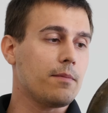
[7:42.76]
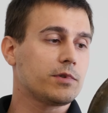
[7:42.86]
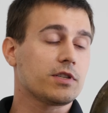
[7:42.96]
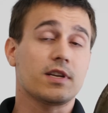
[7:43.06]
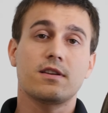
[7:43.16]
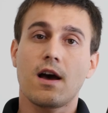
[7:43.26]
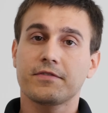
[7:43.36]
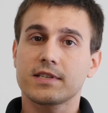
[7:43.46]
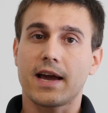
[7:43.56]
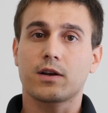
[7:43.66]
Just enough
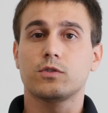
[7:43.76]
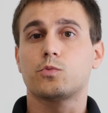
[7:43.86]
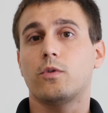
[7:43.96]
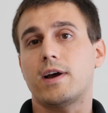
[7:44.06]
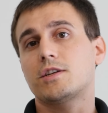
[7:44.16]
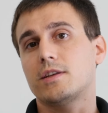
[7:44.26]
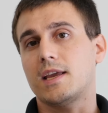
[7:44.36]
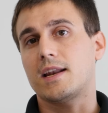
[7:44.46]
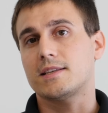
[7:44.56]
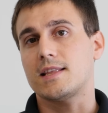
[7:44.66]
cycles will eventually
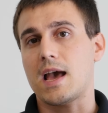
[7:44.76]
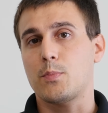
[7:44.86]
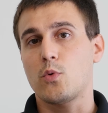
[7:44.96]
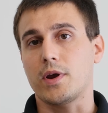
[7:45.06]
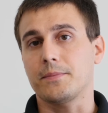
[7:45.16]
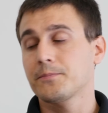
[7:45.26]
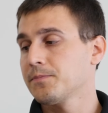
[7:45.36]
get to that point.